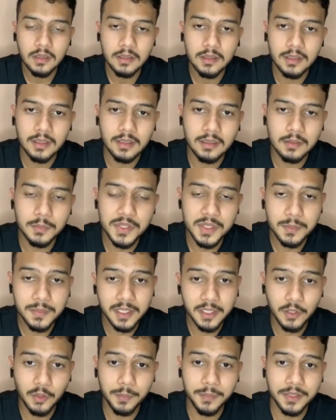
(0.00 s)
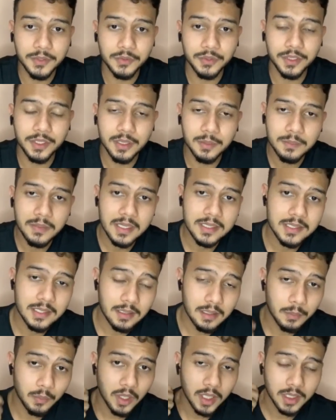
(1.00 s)
Bismillahirrahmanirrahim.
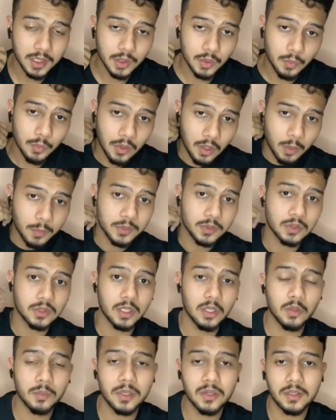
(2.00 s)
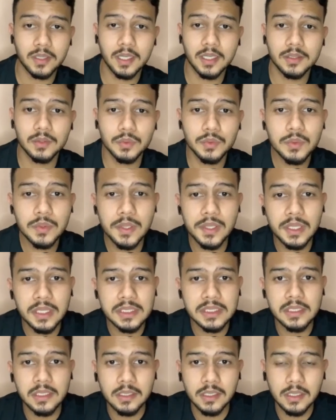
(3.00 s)
Assalamualaikum warahmatullahi wabarakatuh.
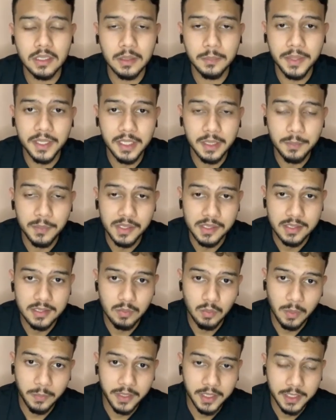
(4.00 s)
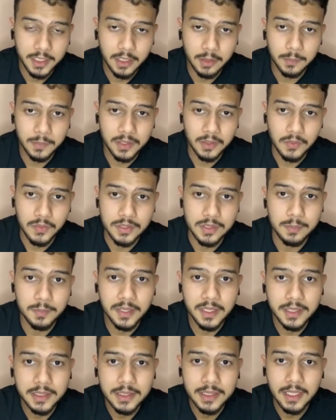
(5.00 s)
My name is Muhammad Akib bin
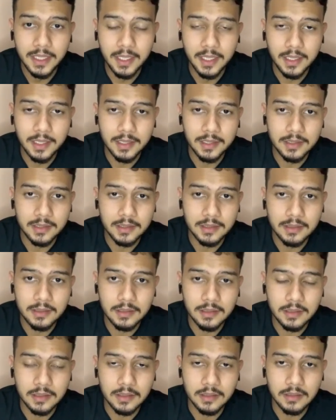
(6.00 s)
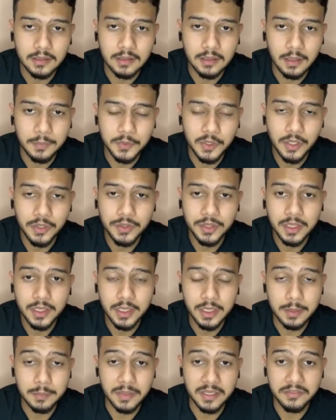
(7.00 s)
Osman, and I'm currently
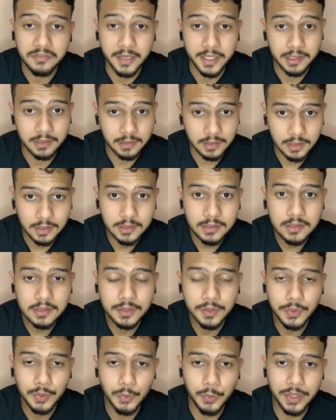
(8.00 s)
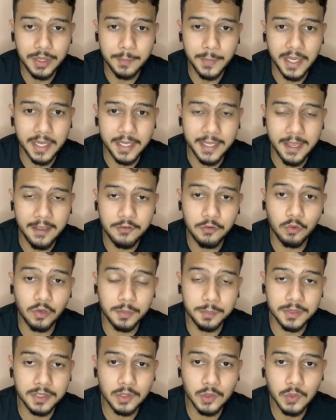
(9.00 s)
in my final year doing my
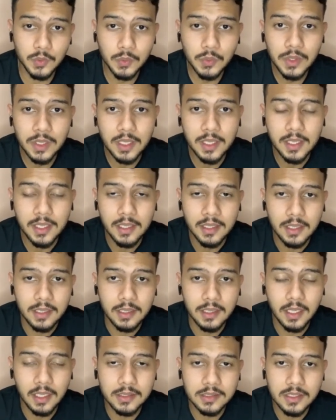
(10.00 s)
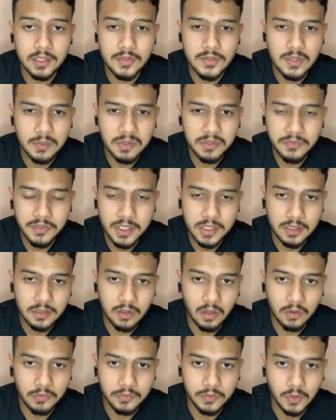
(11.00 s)
FYP2 under the supervision
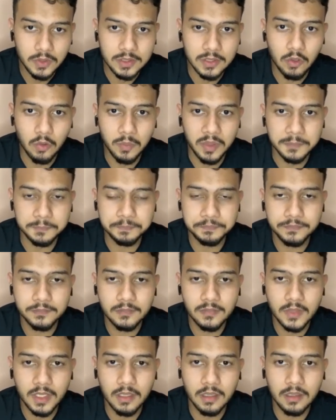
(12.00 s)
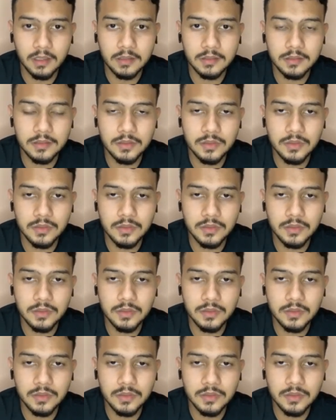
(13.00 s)
of Dr. Homang. And